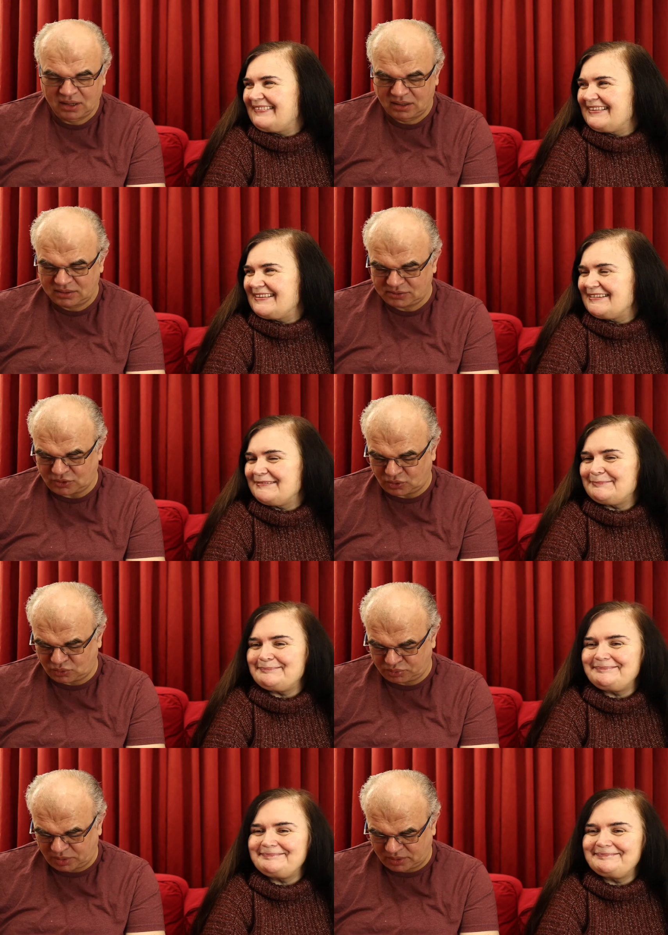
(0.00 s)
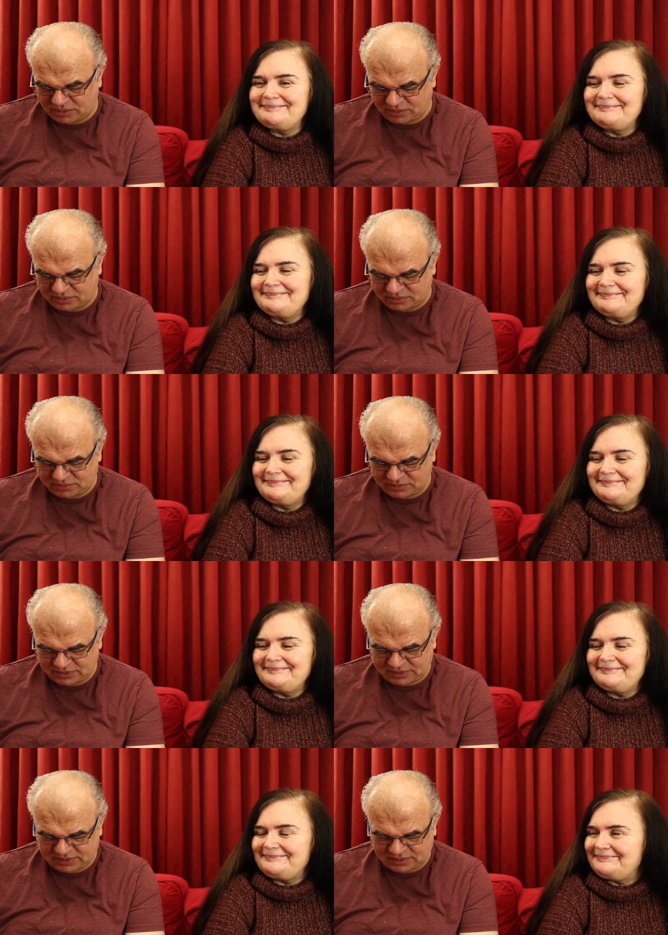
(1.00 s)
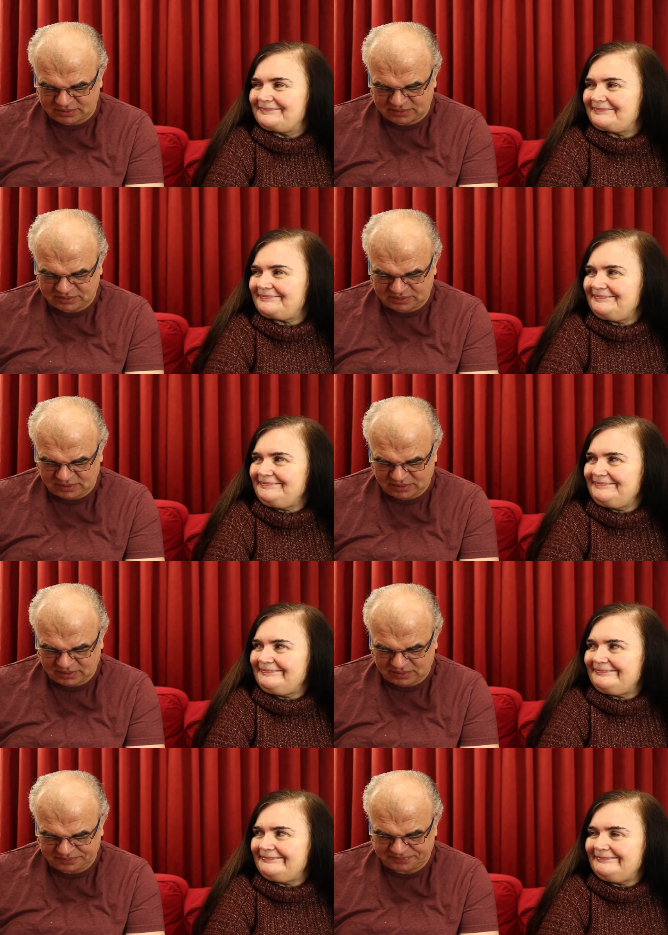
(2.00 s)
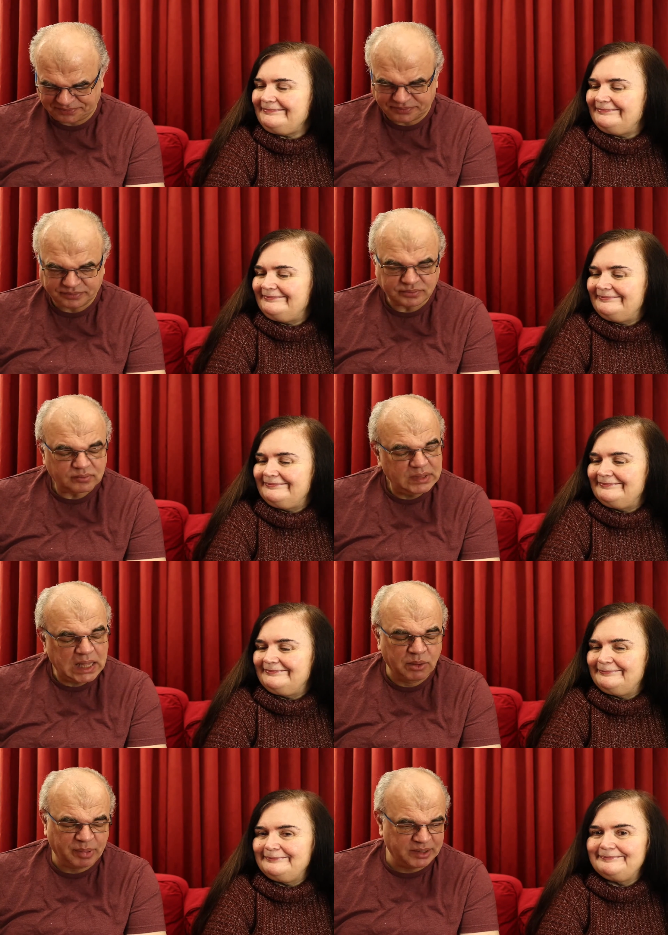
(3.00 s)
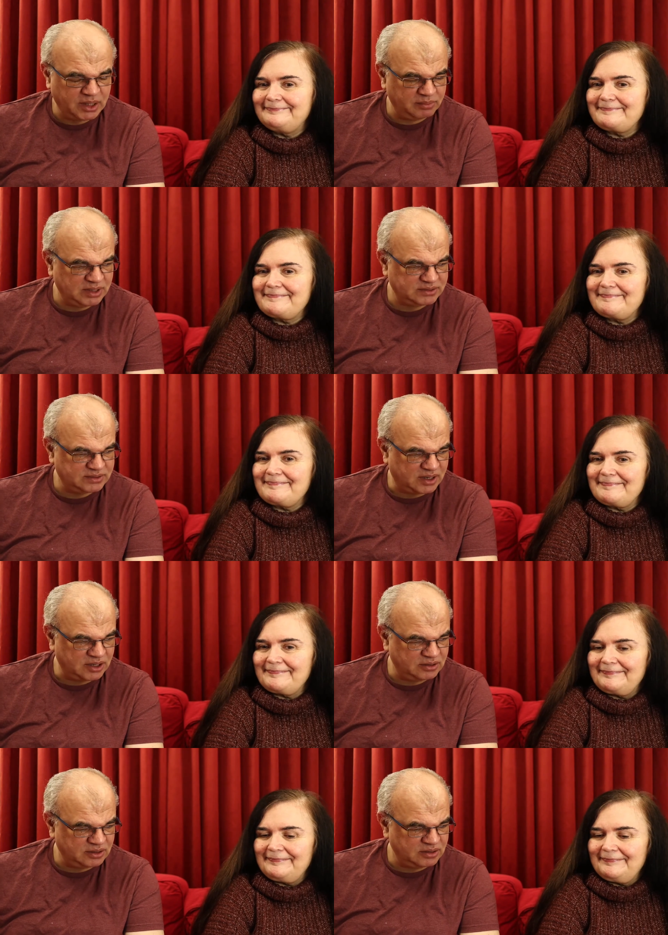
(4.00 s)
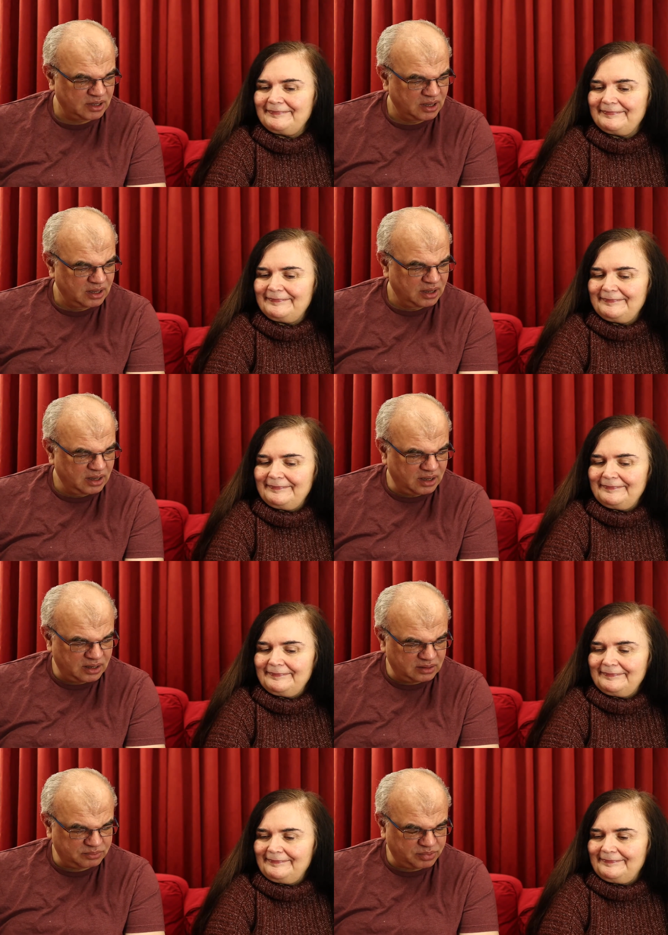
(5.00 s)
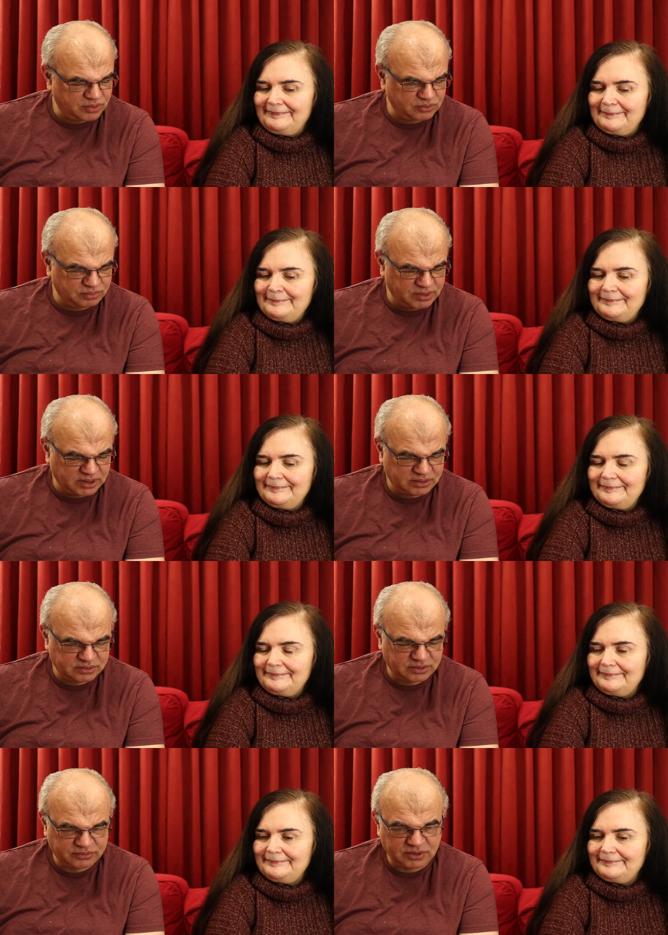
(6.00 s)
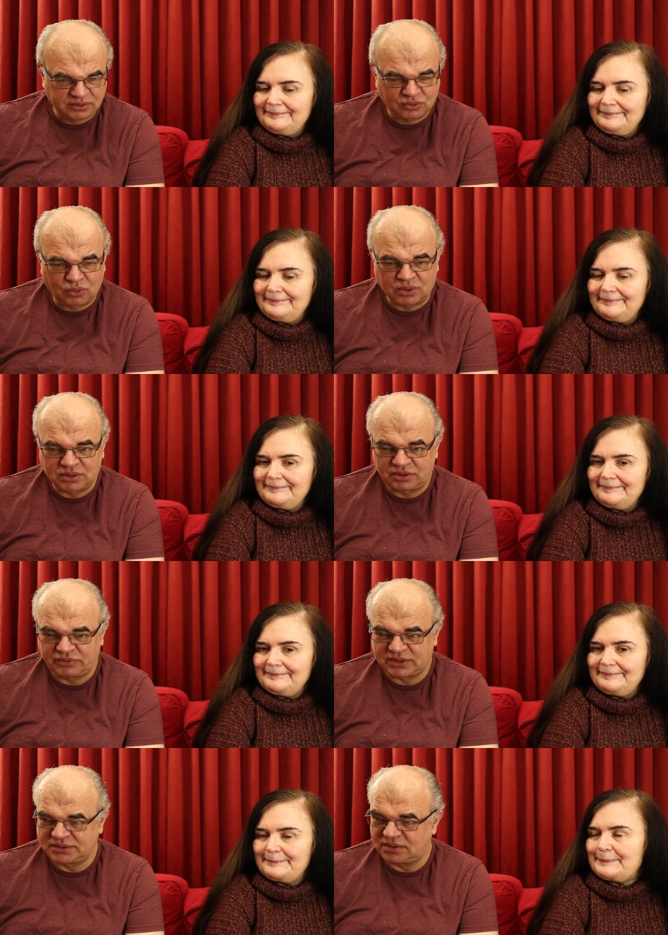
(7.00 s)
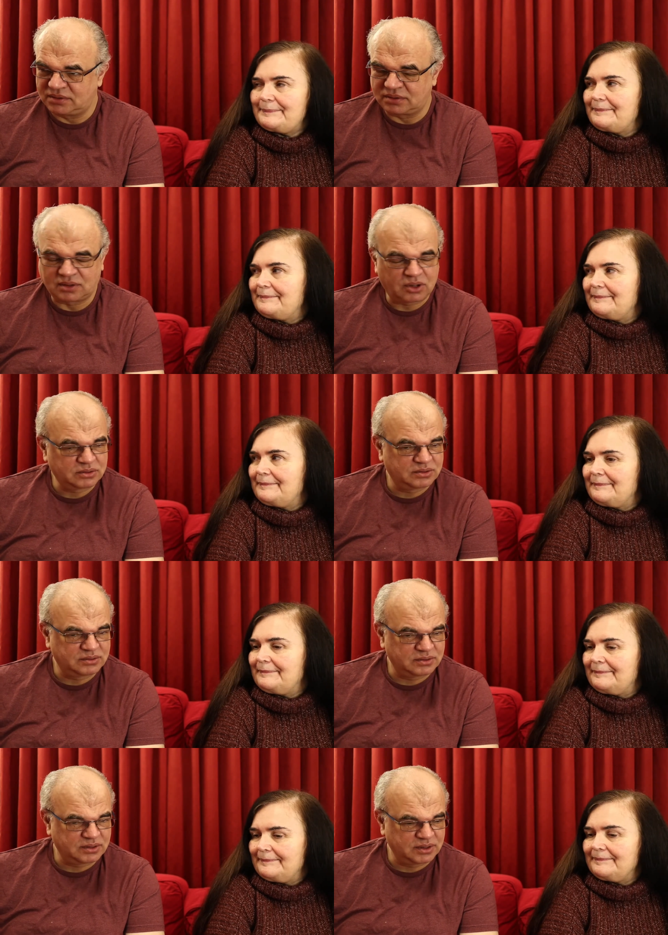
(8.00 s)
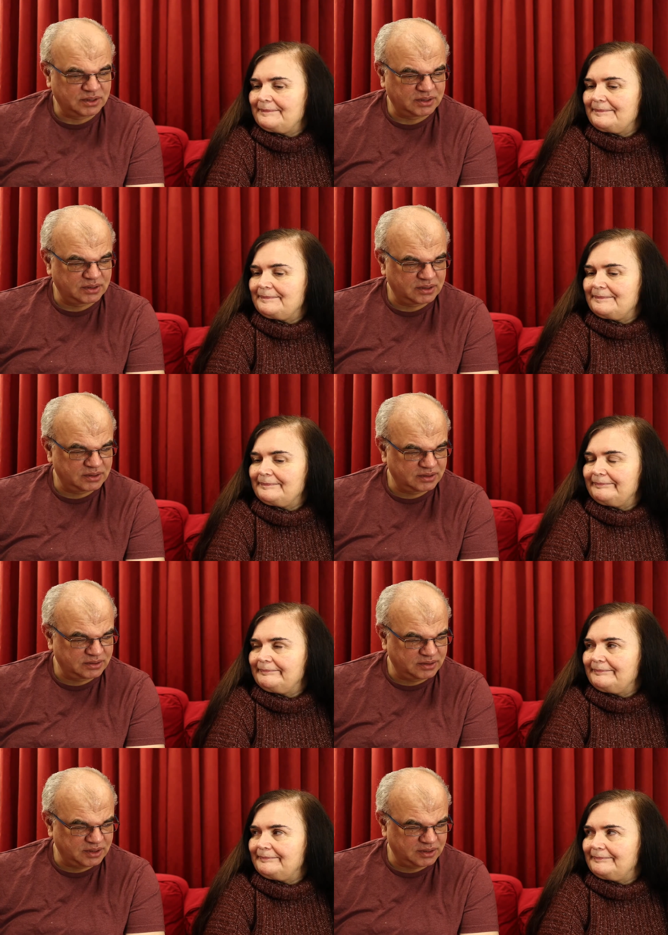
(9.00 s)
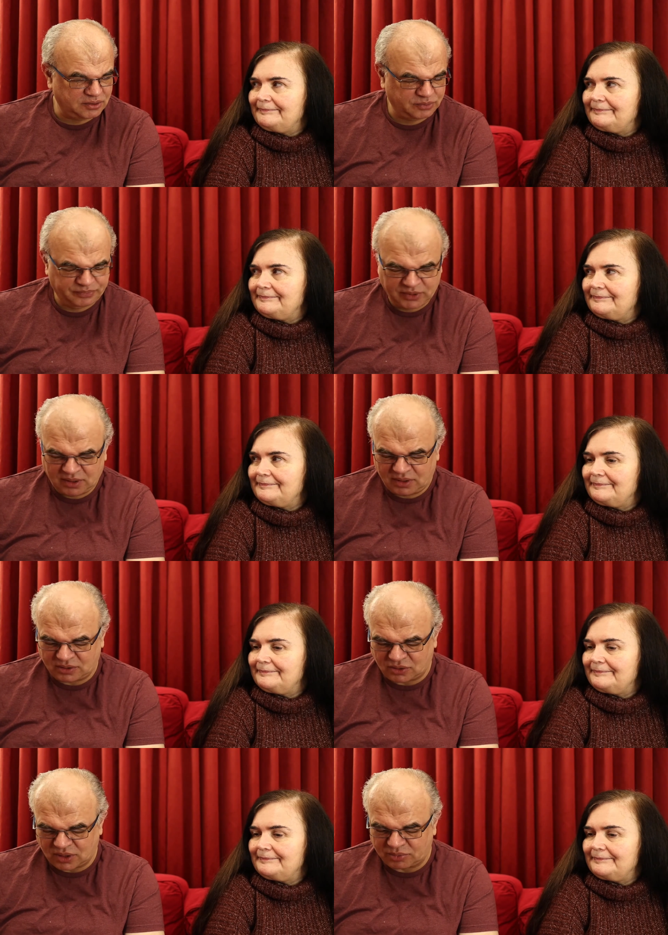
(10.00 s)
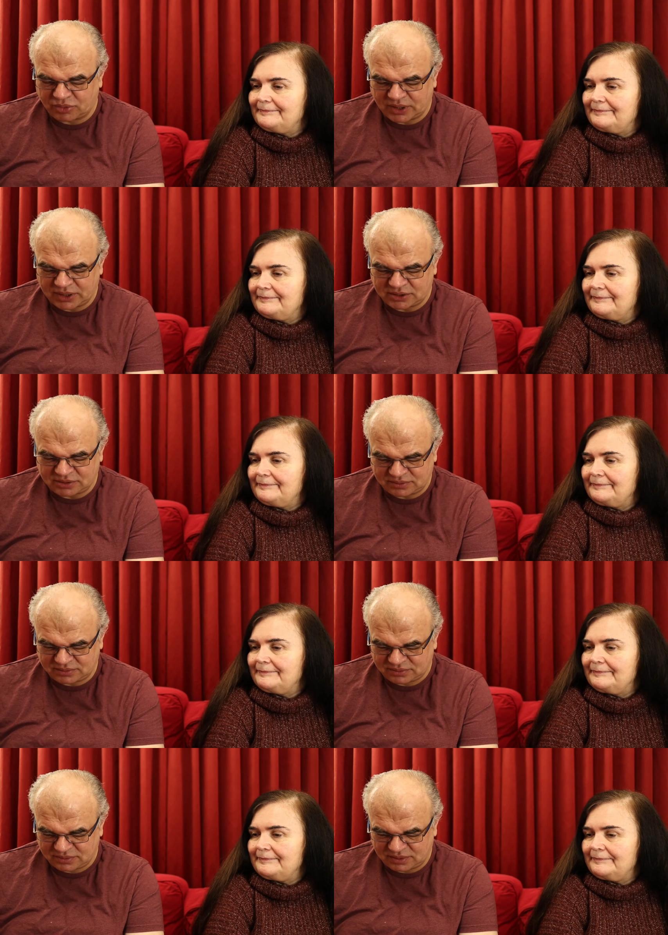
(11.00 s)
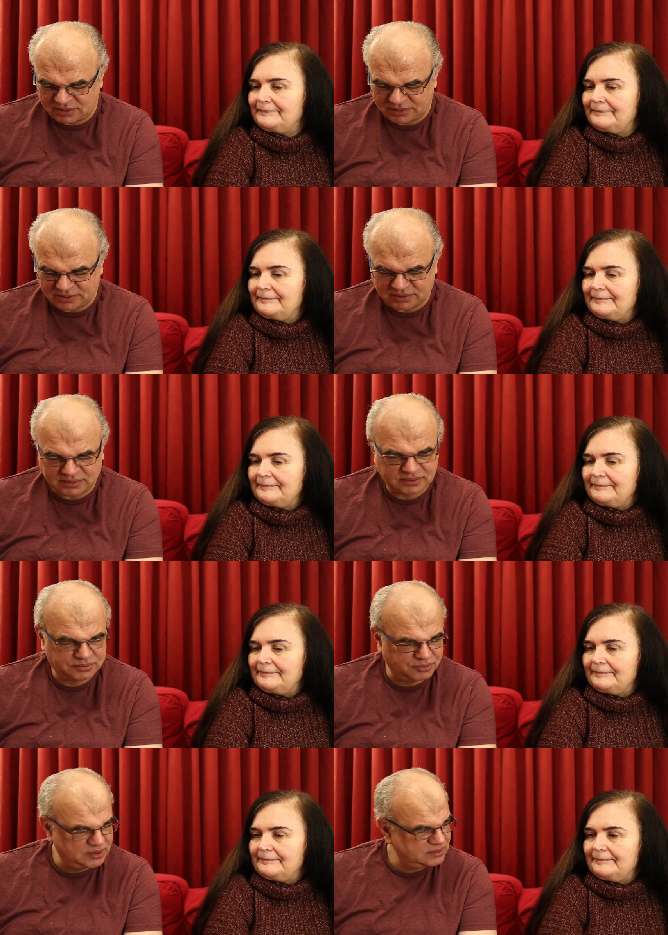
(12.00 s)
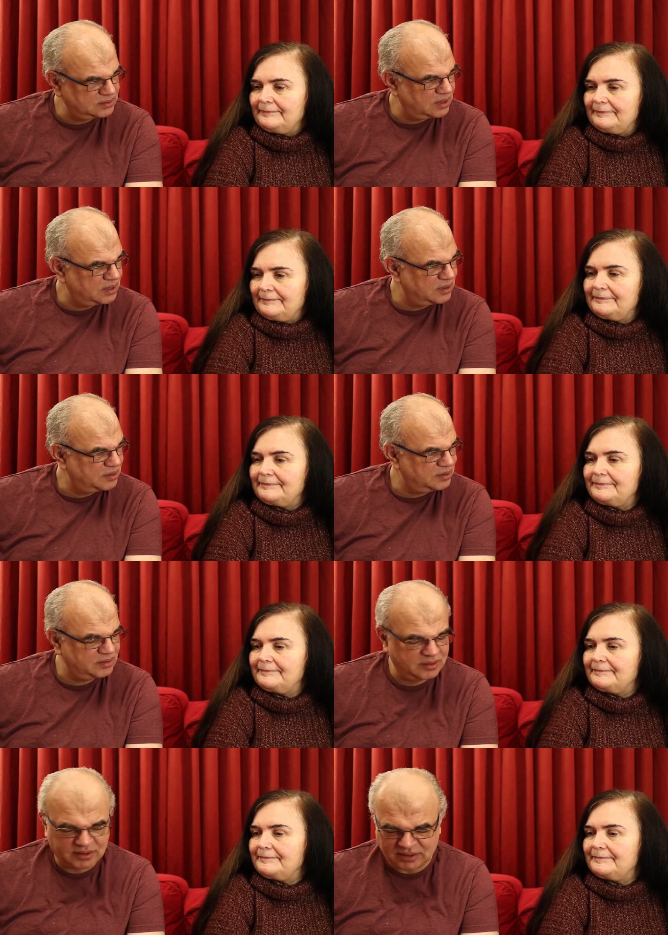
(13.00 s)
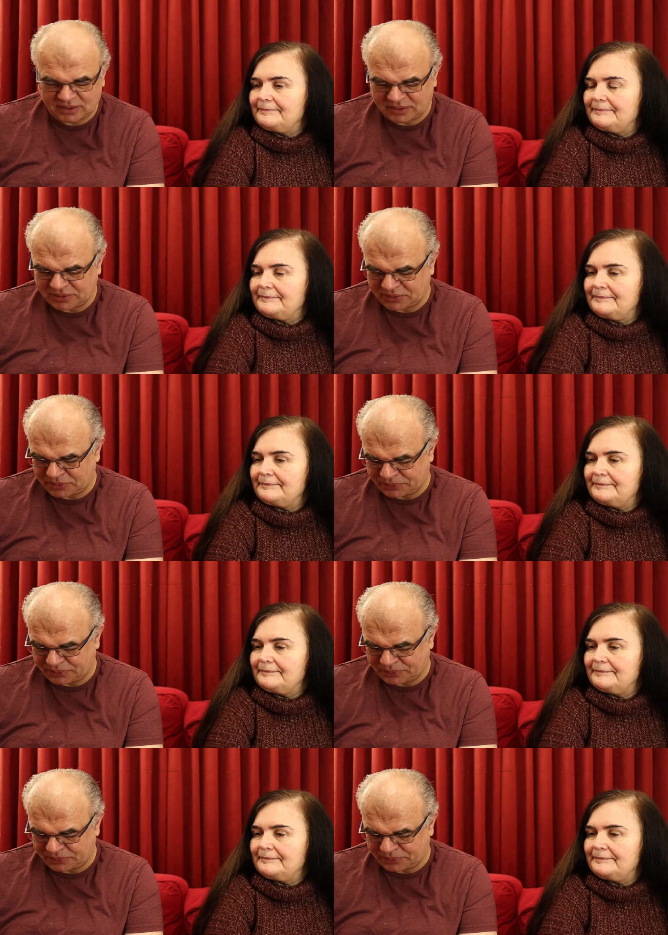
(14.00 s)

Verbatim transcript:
Speaker 1: So, since uh, pandemic started, uh, both Microsoft and Google invested a lot in uh, their collaboration uh, suites, and uh,